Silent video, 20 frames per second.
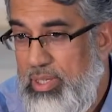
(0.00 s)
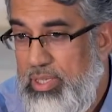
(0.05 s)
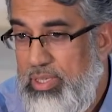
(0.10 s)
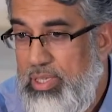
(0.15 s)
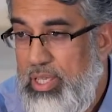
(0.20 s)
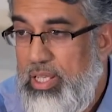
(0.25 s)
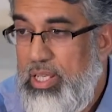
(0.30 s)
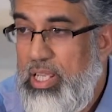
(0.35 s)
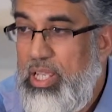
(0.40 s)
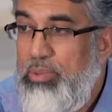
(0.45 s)

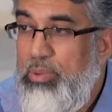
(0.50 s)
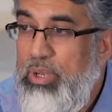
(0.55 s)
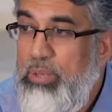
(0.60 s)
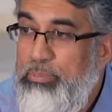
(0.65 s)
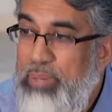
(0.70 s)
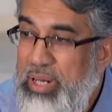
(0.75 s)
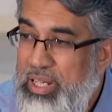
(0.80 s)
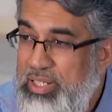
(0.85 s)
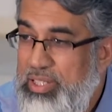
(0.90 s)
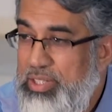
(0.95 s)
that He will
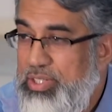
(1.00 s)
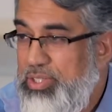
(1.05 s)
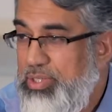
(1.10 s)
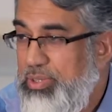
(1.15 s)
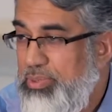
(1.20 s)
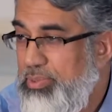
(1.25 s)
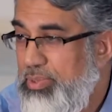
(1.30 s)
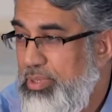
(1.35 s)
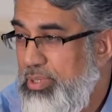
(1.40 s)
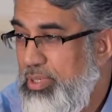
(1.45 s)
punish
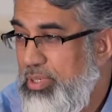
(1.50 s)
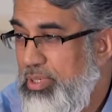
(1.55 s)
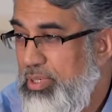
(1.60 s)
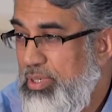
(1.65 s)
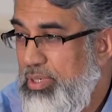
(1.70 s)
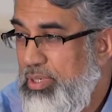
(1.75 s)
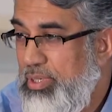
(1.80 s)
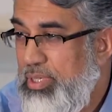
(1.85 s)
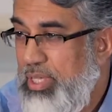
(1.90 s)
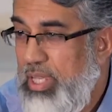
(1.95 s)
you,
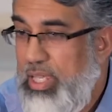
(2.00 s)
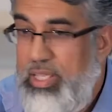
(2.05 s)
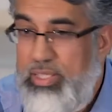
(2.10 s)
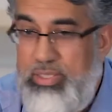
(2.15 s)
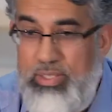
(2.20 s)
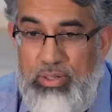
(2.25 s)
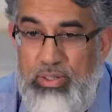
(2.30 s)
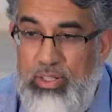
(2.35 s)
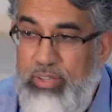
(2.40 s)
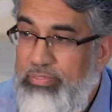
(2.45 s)
that He's
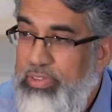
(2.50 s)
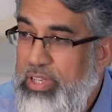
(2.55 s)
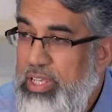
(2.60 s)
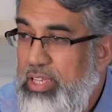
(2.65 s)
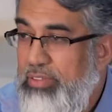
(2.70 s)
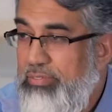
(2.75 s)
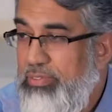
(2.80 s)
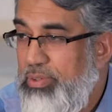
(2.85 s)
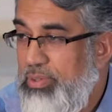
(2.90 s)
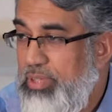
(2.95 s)
not going to
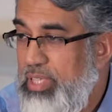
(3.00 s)
forgive you,